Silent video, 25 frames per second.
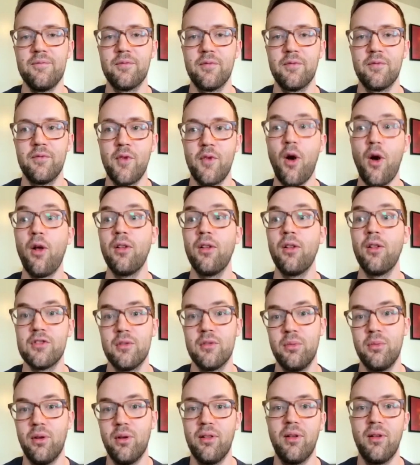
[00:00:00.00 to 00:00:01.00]

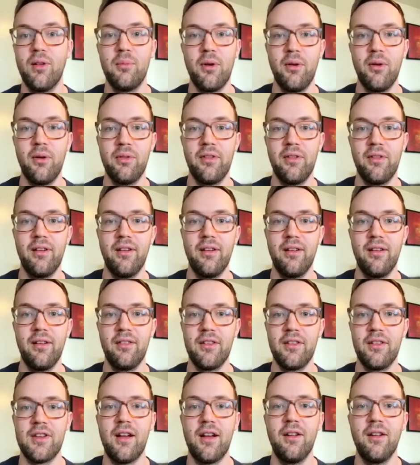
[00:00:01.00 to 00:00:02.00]
knowledgeable about
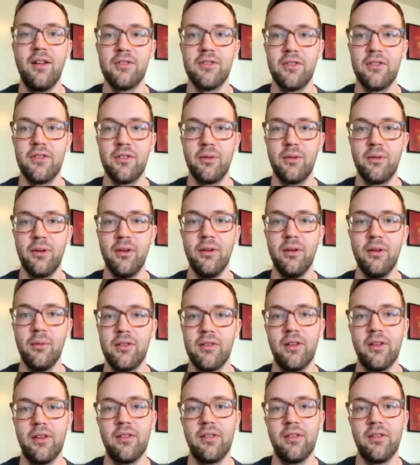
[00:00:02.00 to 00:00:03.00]
the challenges of rural,
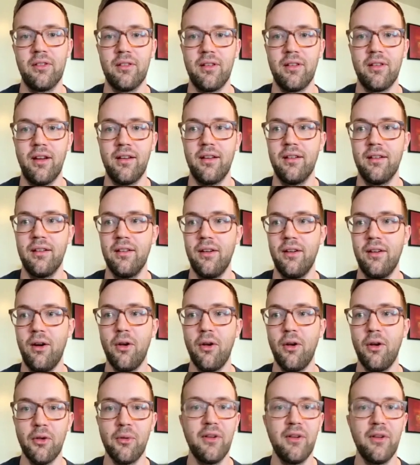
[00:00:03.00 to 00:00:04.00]
is kind of
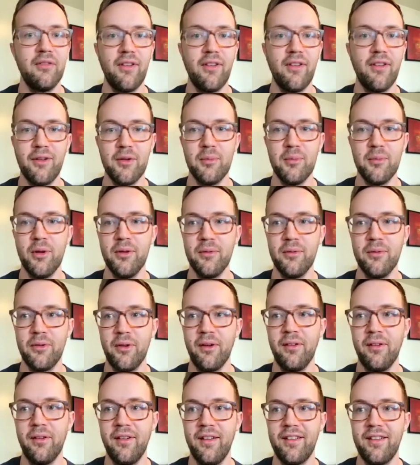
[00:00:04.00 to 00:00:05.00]
also invaluable.
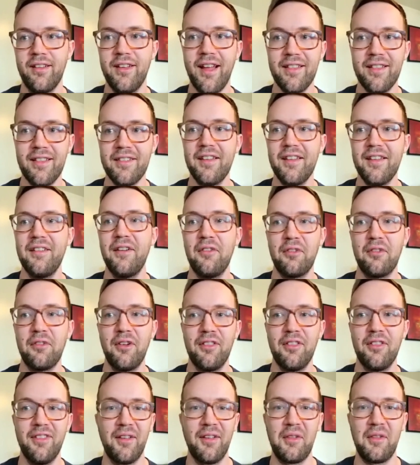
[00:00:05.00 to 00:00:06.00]
So can't say enough
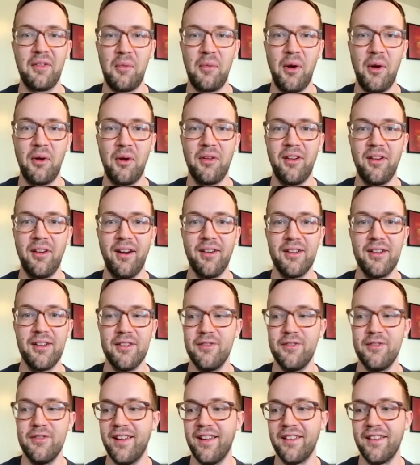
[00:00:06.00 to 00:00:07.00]
good things about
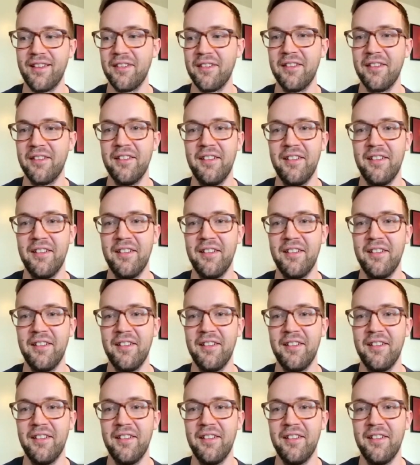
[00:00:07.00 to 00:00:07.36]
RTVS.